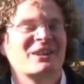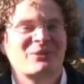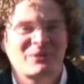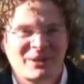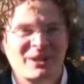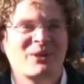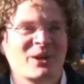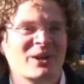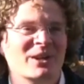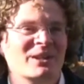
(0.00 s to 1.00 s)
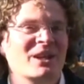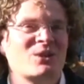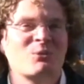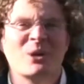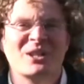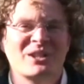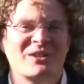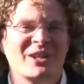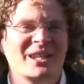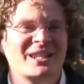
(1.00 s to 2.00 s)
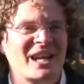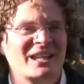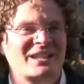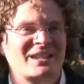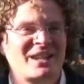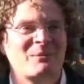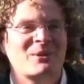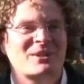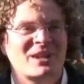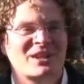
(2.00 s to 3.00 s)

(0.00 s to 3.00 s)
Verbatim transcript: Good. Even though it's a wintry day today, but it's